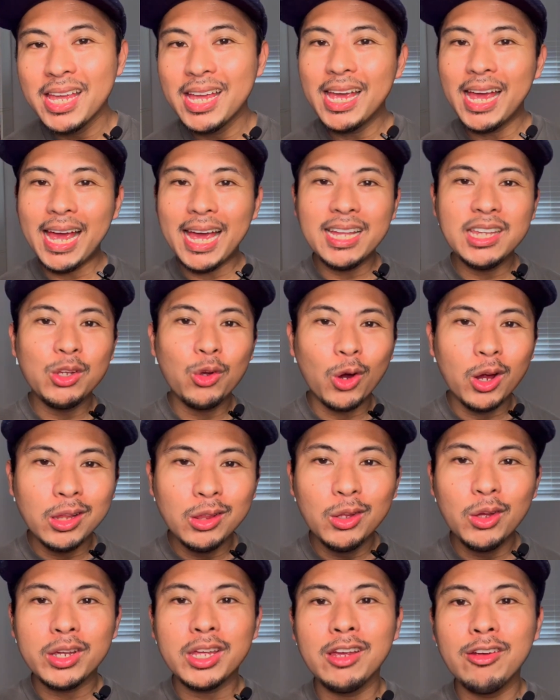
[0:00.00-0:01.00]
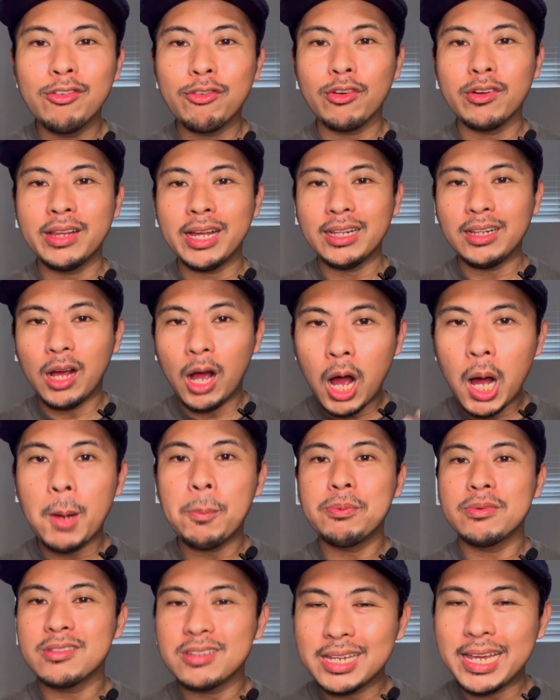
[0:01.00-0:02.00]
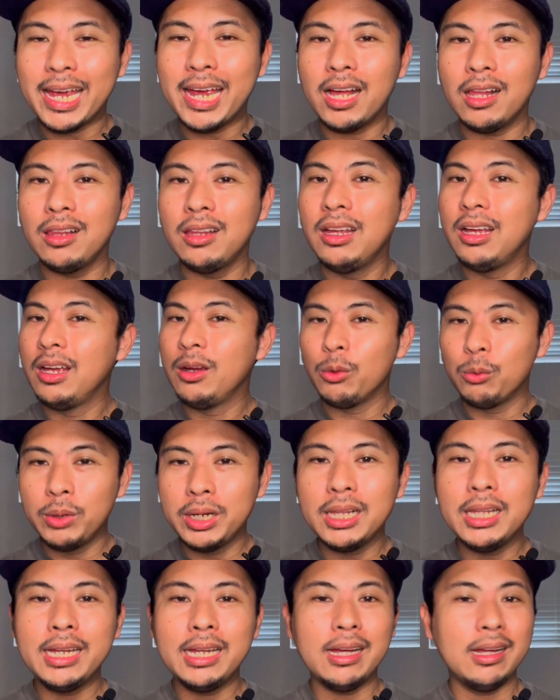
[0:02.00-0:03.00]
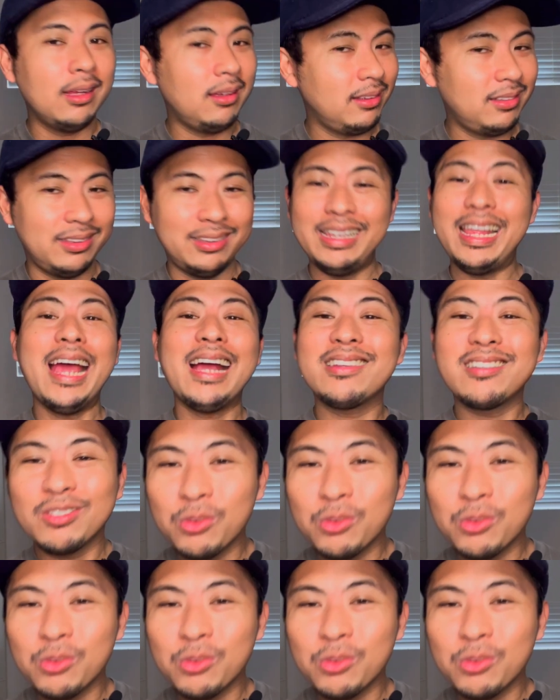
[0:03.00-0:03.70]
and you're looking for that upscale, really next